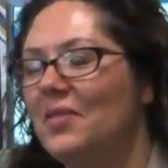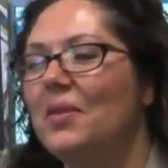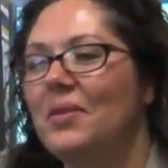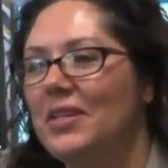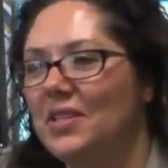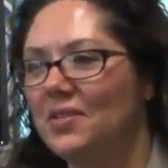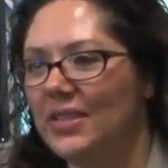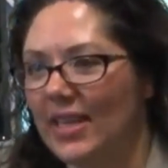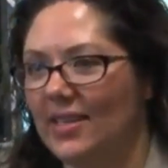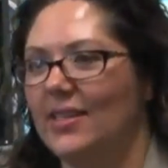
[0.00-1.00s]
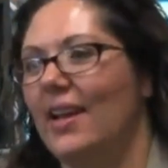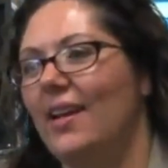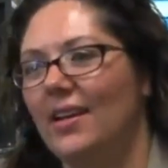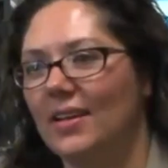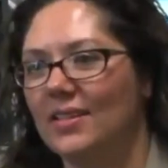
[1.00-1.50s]
what we do day to
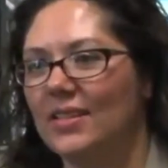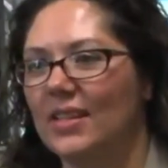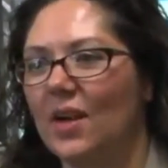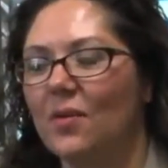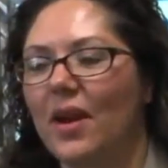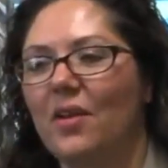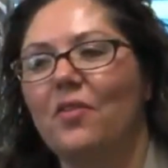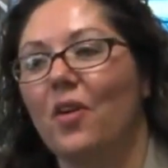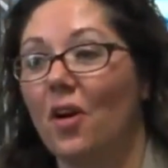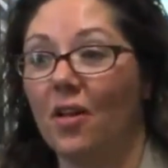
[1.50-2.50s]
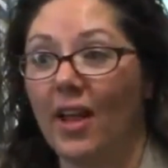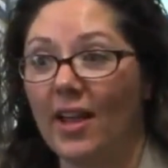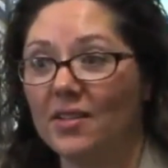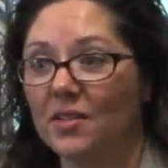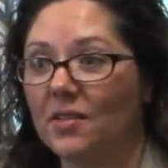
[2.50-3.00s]
day is to get ready for all
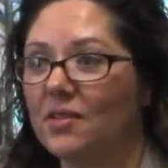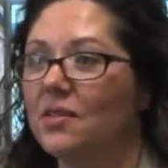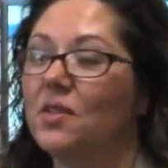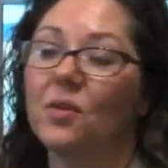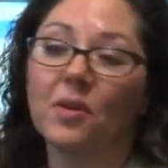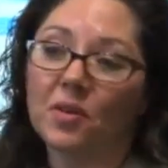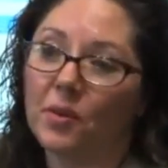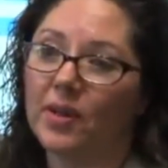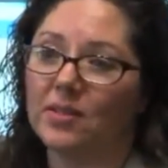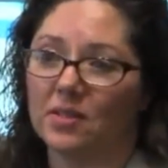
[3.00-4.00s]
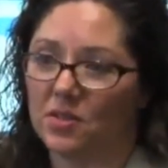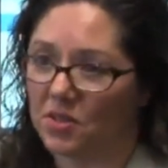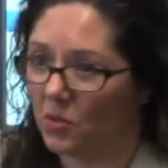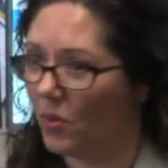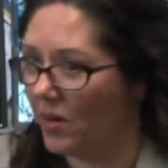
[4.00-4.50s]
hazards. So earthquakes is
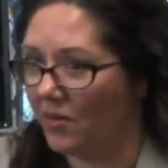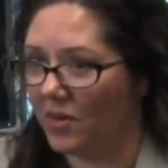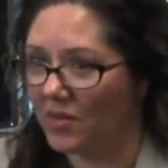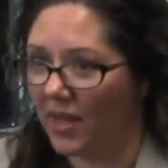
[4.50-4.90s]
just one of those